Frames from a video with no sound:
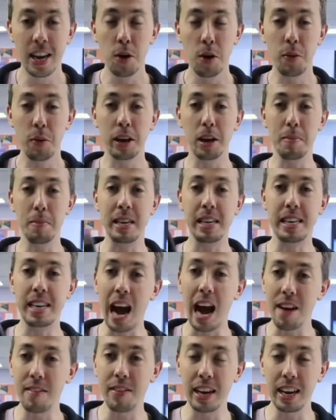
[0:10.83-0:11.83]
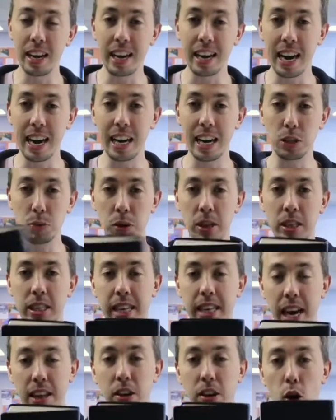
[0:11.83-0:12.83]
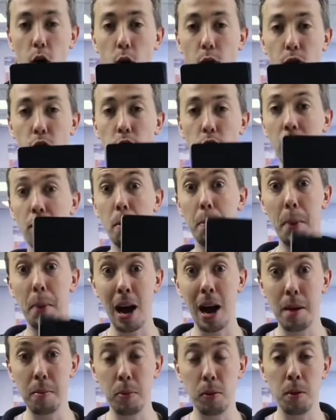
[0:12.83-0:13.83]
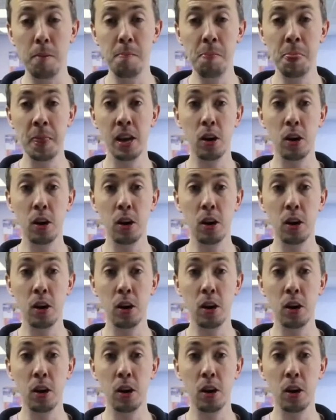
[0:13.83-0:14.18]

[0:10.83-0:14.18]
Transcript: We're going to be diving into God's Word together. Hopefully you have a Bible.